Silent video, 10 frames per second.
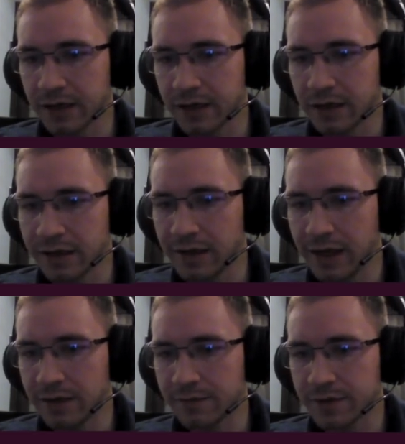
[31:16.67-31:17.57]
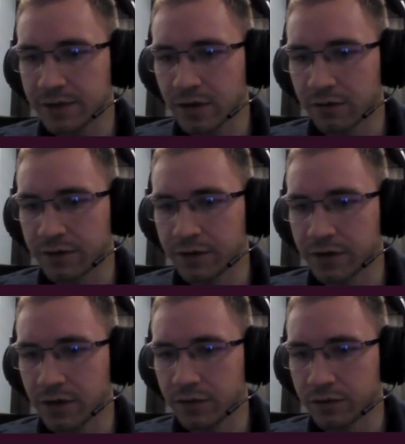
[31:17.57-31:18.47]
names of the
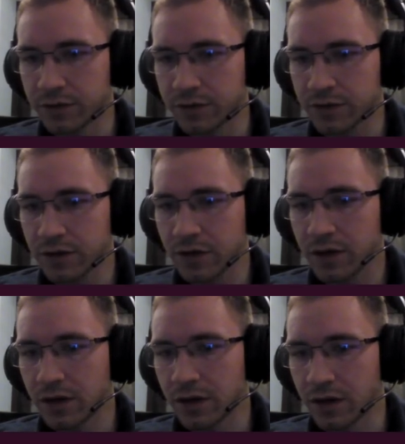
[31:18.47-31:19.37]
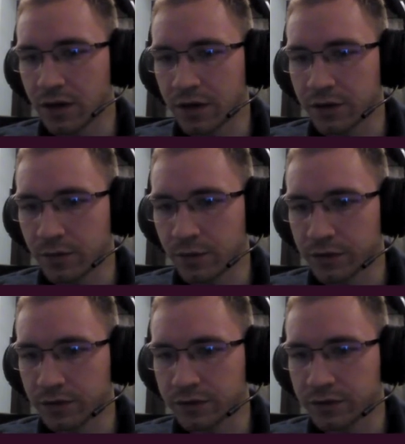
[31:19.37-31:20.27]
nodes you
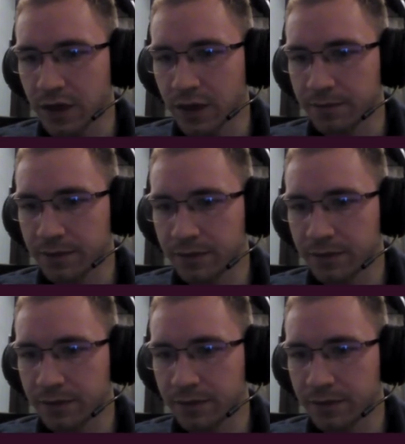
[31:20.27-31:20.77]
want to stop.